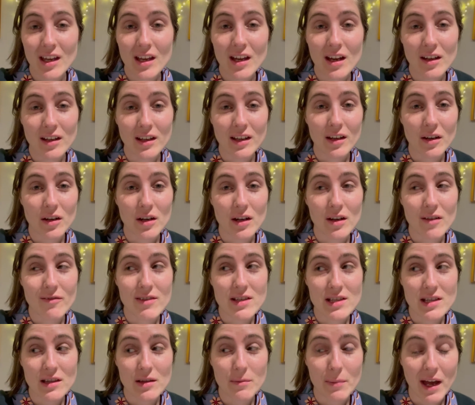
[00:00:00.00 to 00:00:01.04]
I'm gonna
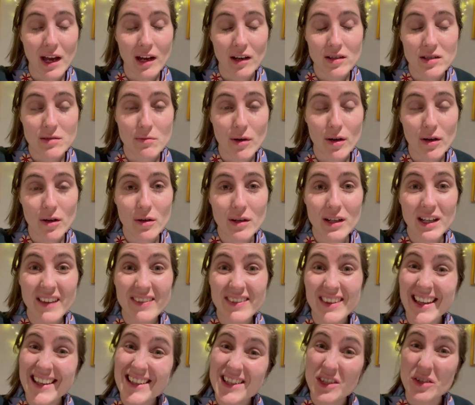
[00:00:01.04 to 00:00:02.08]
visit the bank tomorrow and get
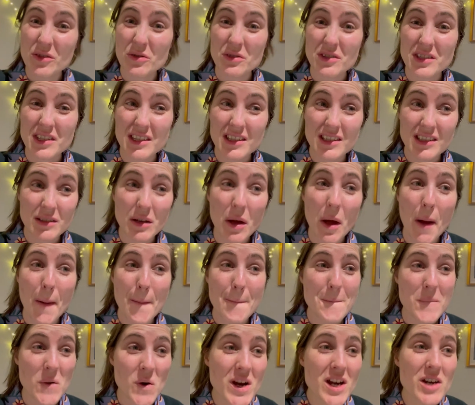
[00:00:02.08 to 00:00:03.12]
that sorted.
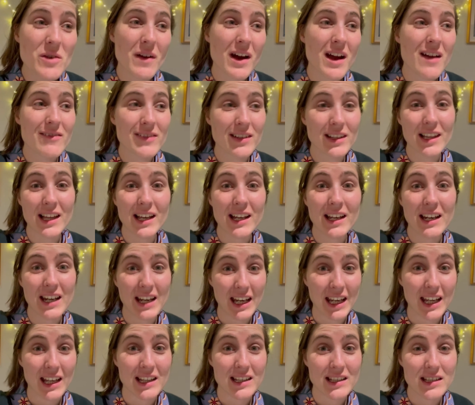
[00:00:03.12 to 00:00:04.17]
Boy, do I feel like an
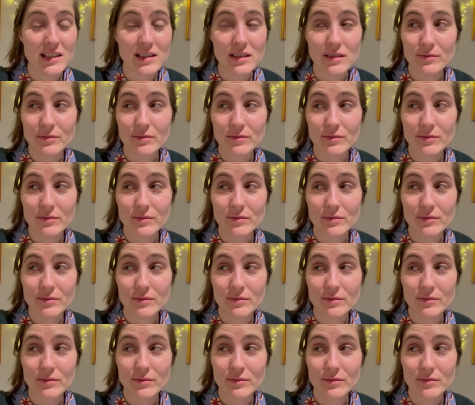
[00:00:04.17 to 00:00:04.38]
idiot.